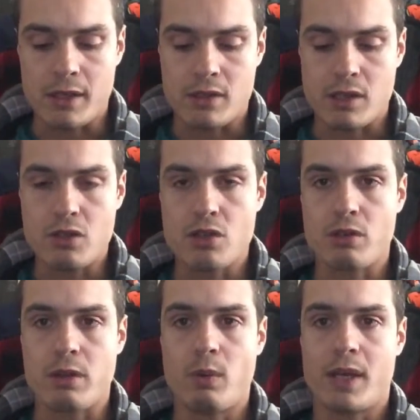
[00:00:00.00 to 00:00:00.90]
Do you truly
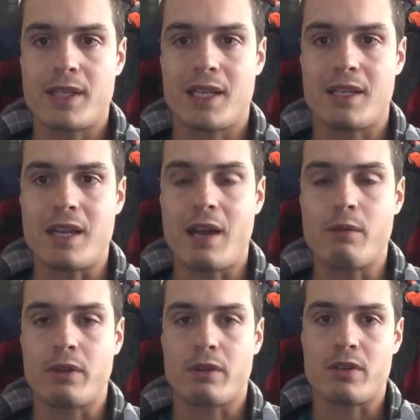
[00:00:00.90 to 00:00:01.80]
want to get down
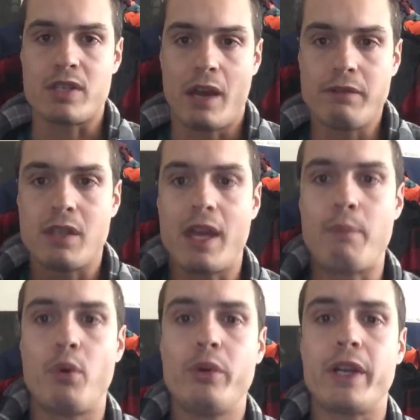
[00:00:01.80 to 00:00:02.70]
with yourself to that
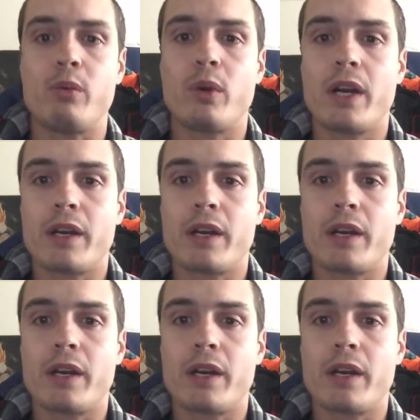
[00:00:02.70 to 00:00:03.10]
point where,